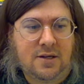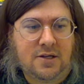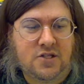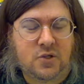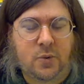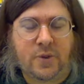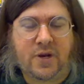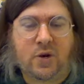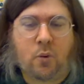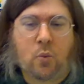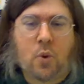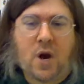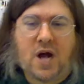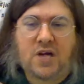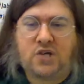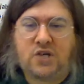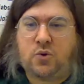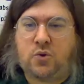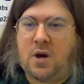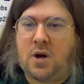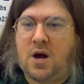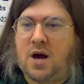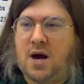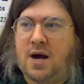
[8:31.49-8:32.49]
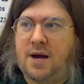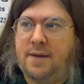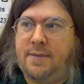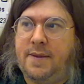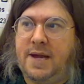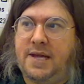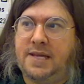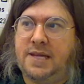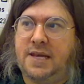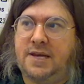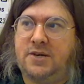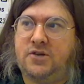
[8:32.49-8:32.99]
So we could watch Raw,
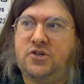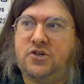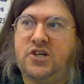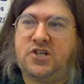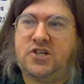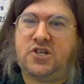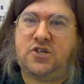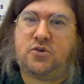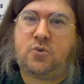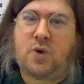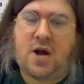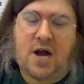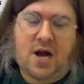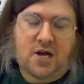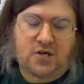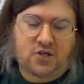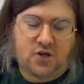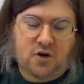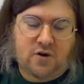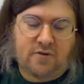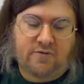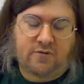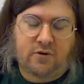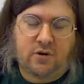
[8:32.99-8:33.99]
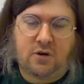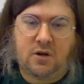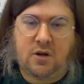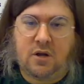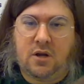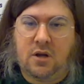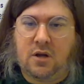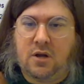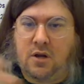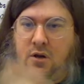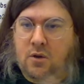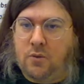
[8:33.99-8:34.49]
and then just as Raw is over,
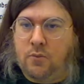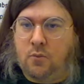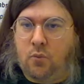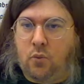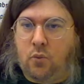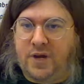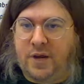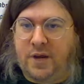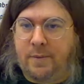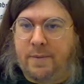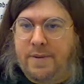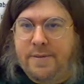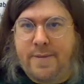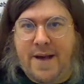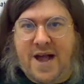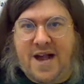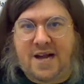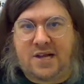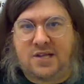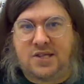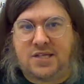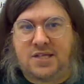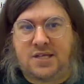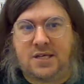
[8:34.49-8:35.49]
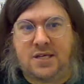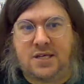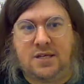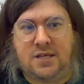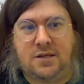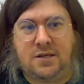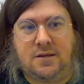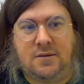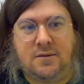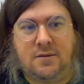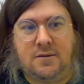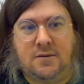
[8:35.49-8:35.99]
we could be back at
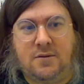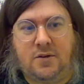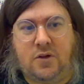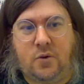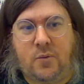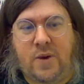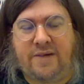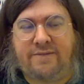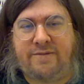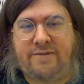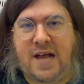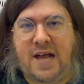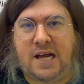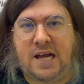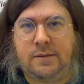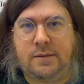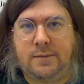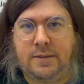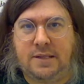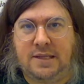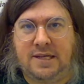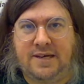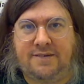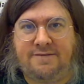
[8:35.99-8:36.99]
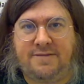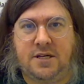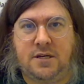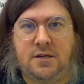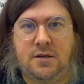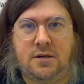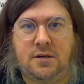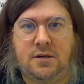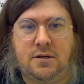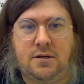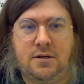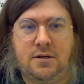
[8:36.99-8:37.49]
the the red flag would be lifted.